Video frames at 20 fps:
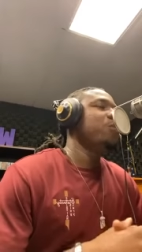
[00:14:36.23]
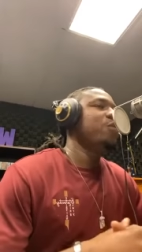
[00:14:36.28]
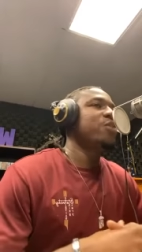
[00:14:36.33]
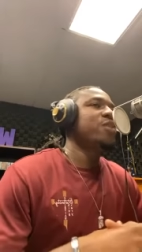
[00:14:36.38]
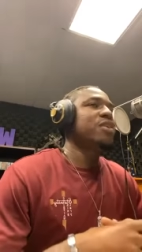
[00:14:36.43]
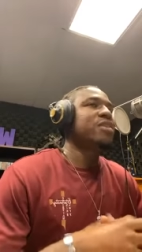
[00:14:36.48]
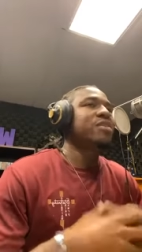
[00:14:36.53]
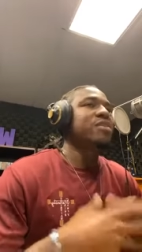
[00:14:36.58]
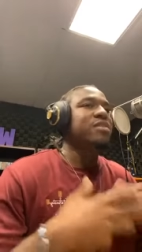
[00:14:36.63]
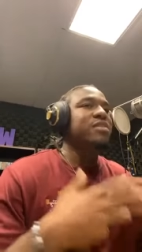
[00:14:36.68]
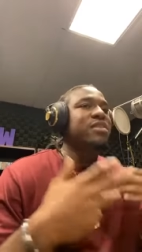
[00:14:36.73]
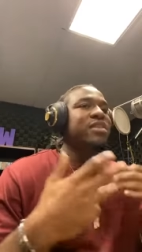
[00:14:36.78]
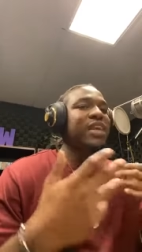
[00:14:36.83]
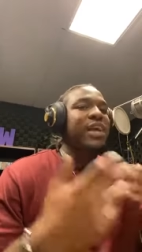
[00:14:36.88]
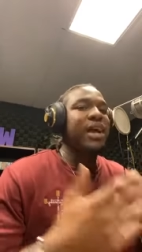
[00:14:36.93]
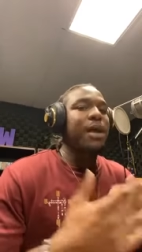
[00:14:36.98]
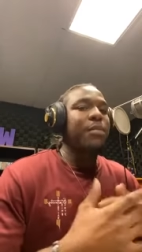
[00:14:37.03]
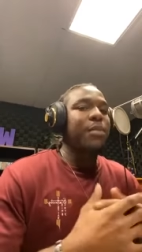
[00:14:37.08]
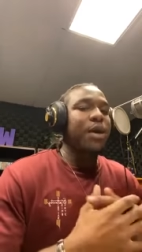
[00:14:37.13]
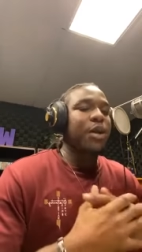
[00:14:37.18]
You can
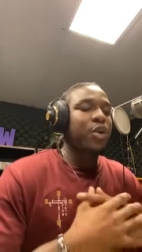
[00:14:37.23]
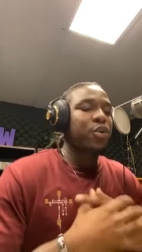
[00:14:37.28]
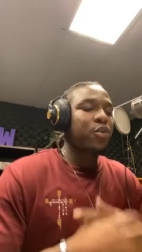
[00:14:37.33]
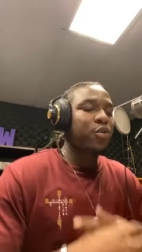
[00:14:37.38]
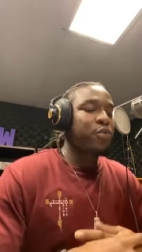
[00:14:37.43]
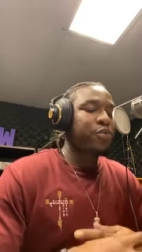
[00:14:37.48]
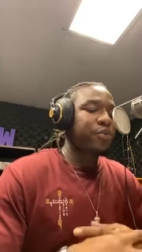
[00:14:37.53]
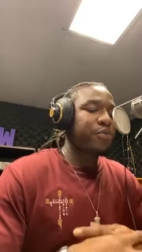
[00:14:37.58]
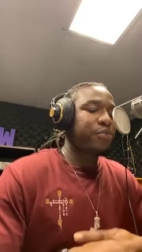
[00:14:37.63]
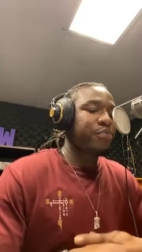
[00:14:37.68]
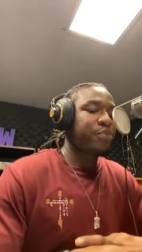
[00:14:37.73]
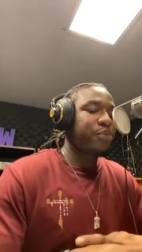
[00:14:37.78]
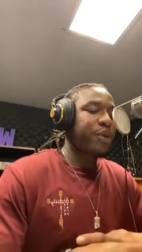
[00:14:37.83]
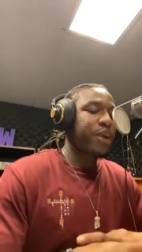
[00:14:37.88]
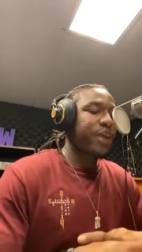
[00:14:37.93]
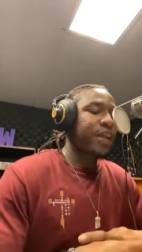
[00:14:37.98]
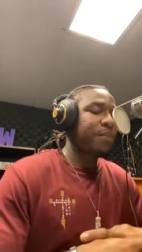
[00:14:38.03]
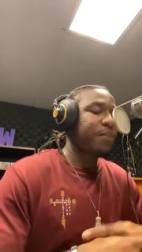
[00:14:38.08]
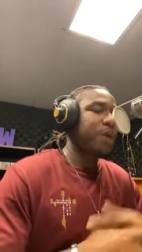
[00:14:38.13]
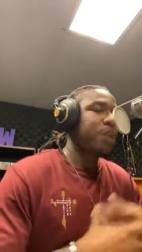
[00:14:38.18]
check out my clothing
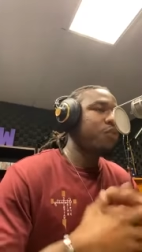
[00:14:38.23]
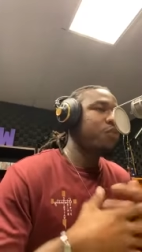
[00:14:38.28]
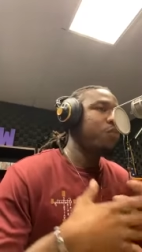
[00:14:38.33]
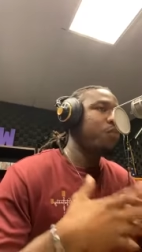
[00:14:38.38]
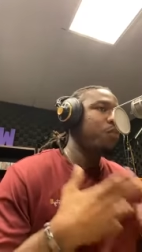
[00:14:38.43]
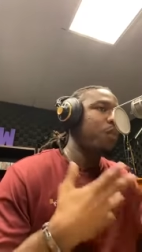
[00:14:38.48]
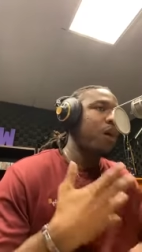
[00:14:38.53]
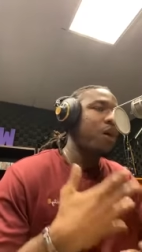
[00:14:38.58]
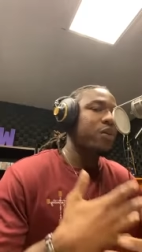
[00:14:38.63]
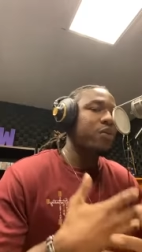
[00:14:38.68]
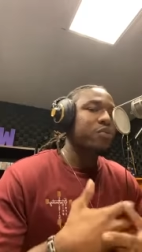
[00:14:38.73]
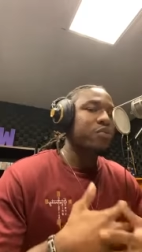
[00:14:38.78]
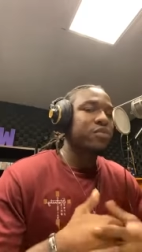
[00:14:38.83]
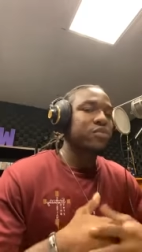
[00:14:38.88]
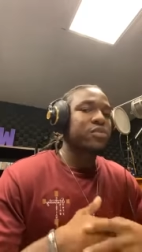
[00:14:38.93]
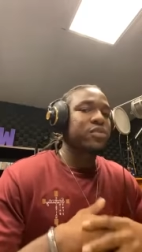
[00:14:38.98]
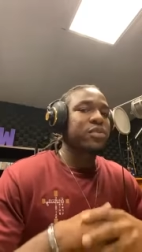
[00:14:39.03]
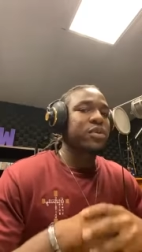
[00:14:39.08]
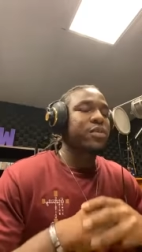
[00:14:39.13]
brand, my new models.